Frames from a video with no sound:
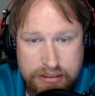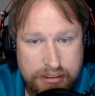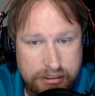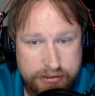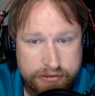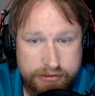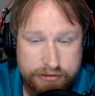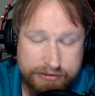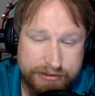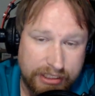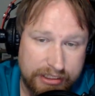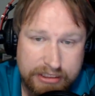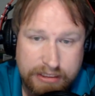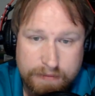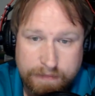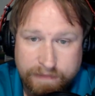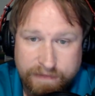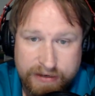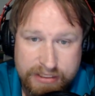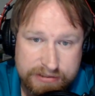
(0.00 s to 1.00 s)
There's nothing
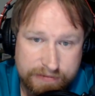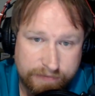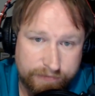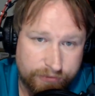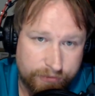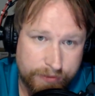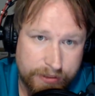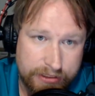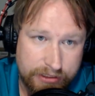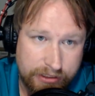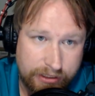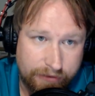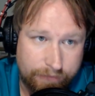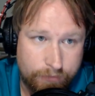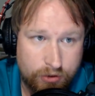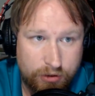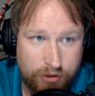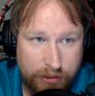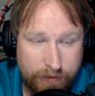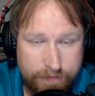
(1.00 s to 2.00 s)
that prevents them from getting the
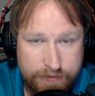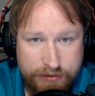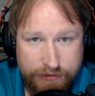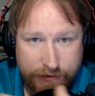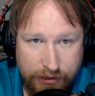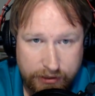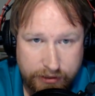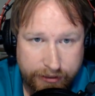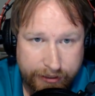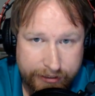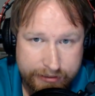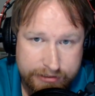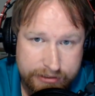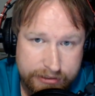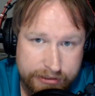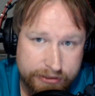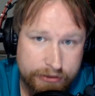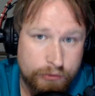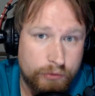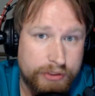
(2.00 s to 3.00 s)
government or giving it to another
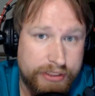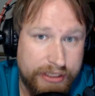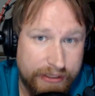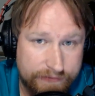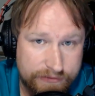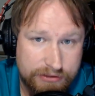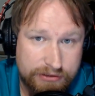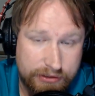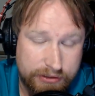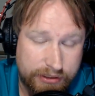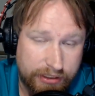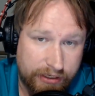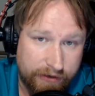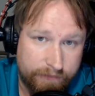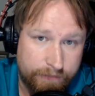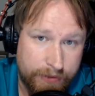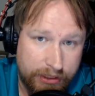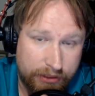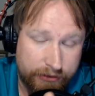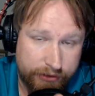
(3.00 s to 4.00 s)
entity who gives it to the
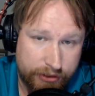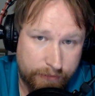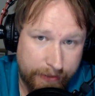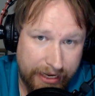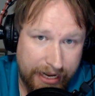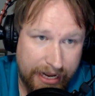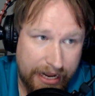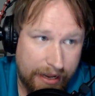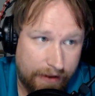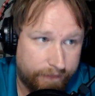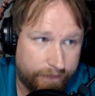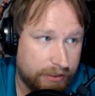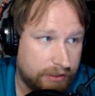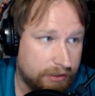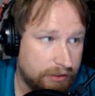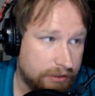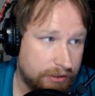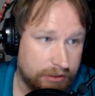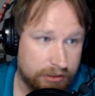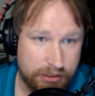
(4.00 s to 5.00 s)
government on their behalf.
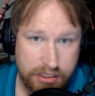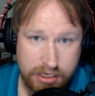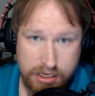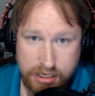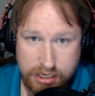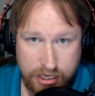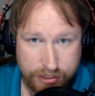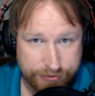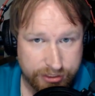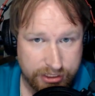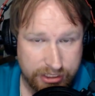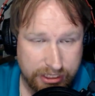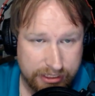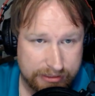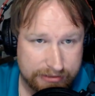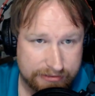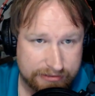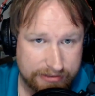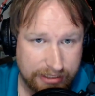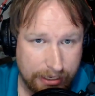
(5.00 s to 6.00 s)
Nothing that
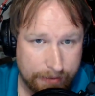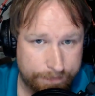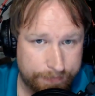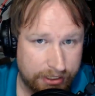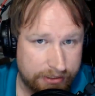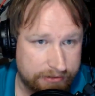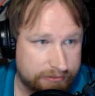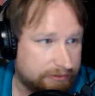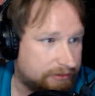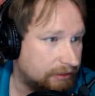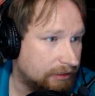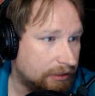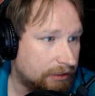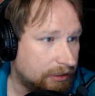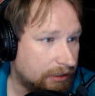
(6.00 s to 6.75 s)
can stop this.